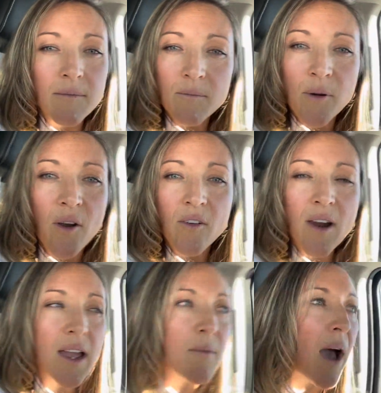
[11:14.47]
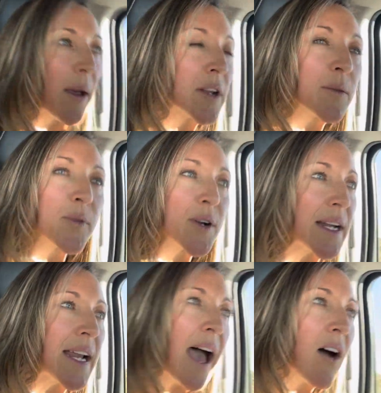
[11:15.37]
program, I'm going to print
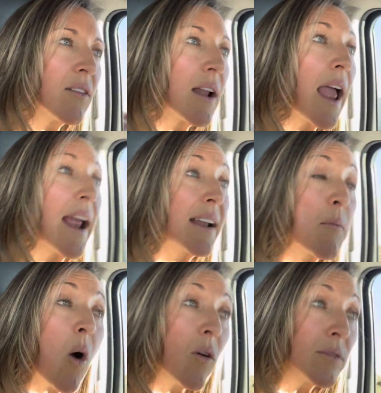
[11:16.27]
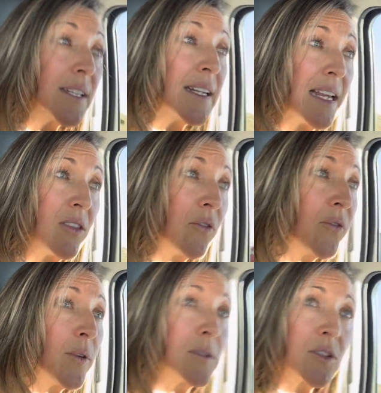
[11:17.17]
it out, and I'm only going to eat the
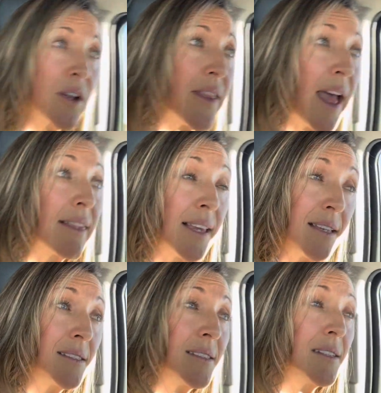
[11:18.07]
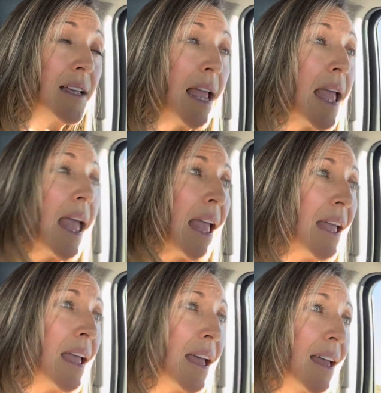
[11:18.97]
foods that are on that list.
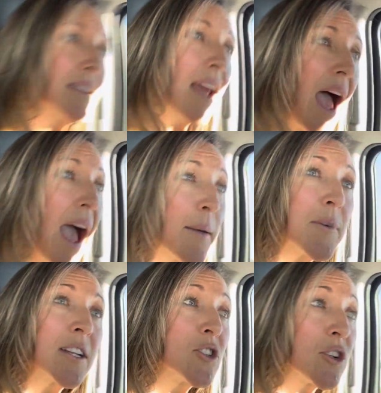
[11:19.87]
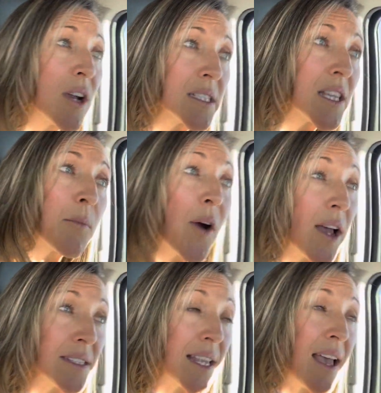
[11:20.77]
And I'm going to trust the
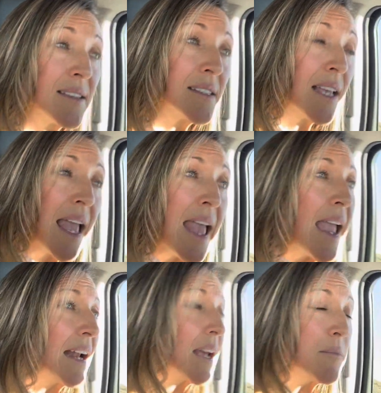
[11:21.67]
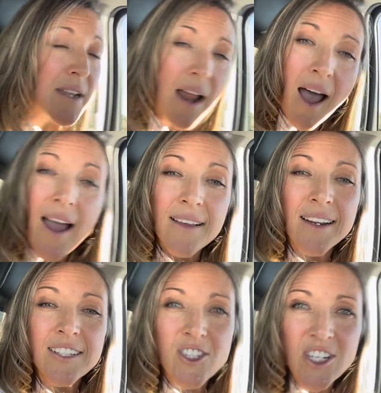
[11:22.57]
process. And I'm not
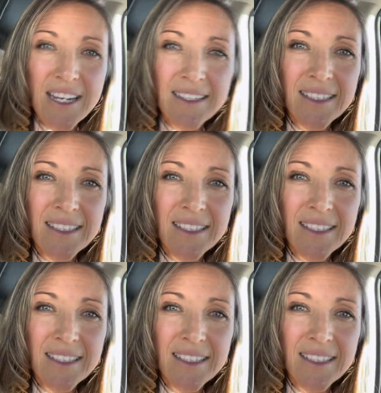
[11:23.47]
going to cheat.